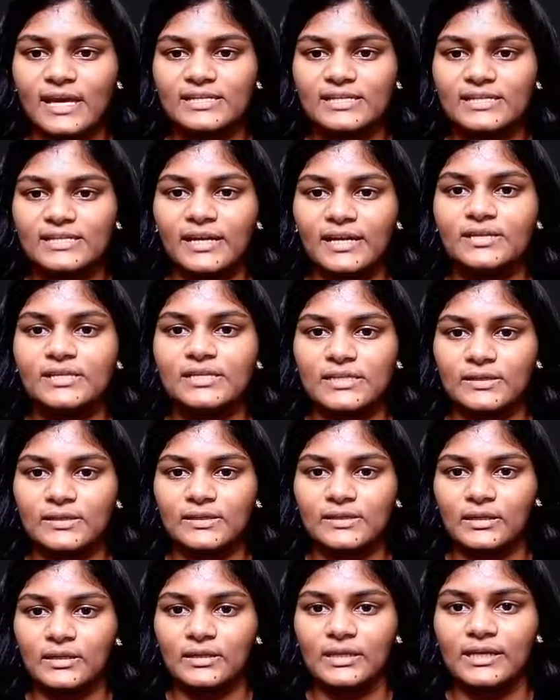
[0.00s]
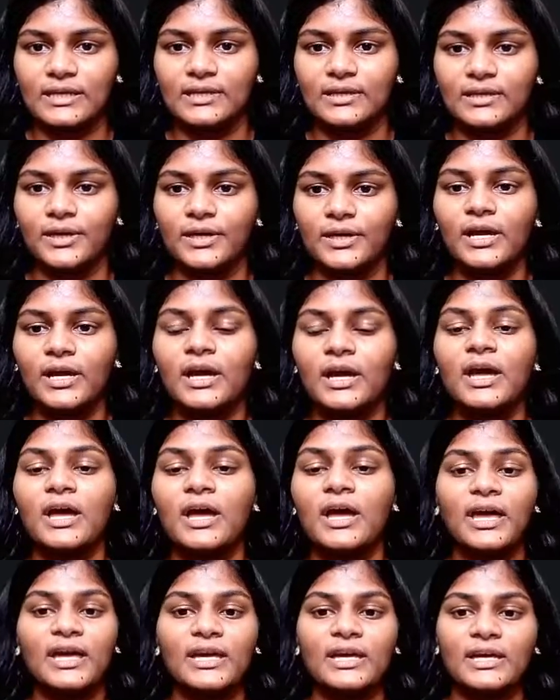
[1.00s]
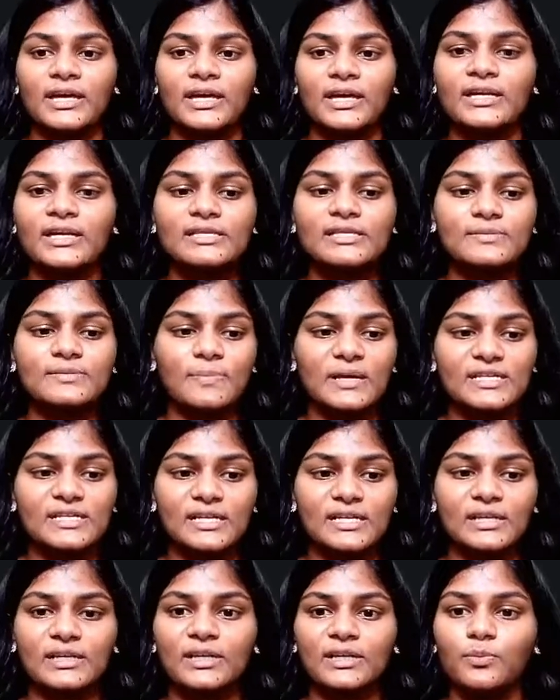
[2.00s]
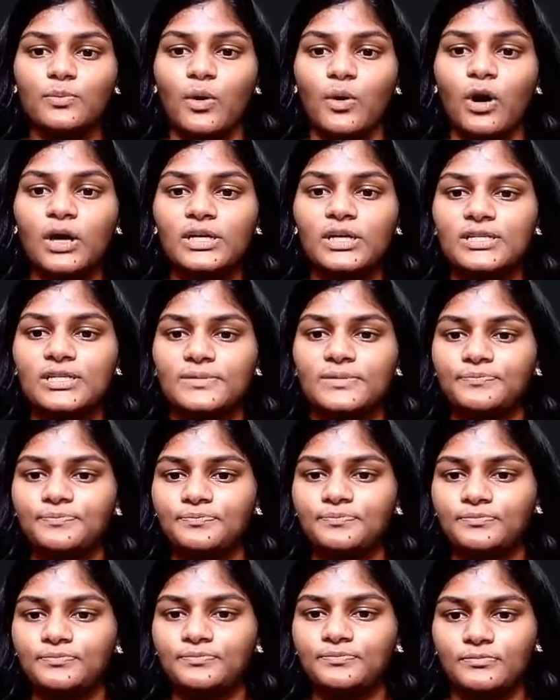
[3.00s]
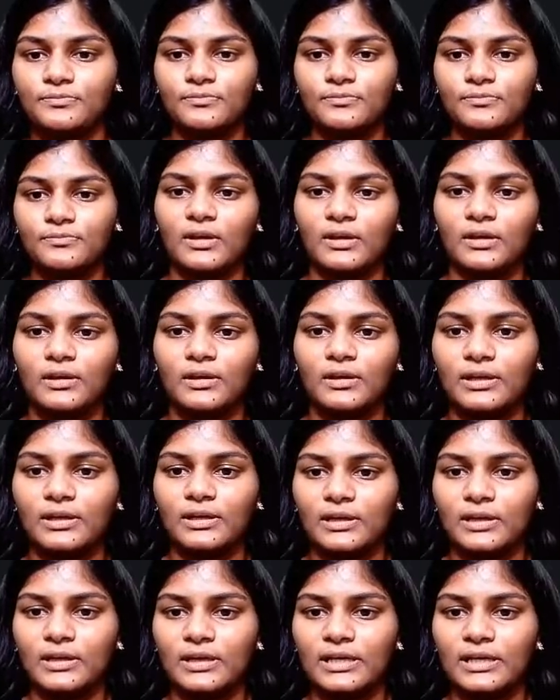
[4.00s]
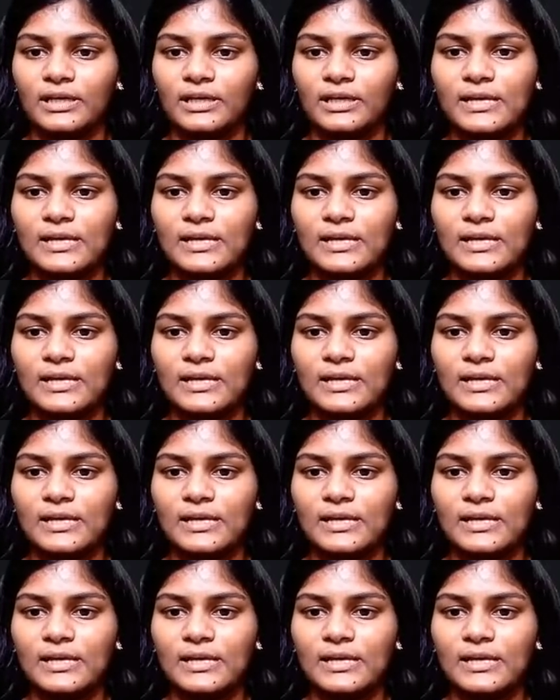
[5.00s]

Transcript: and a circle here is basically what? It's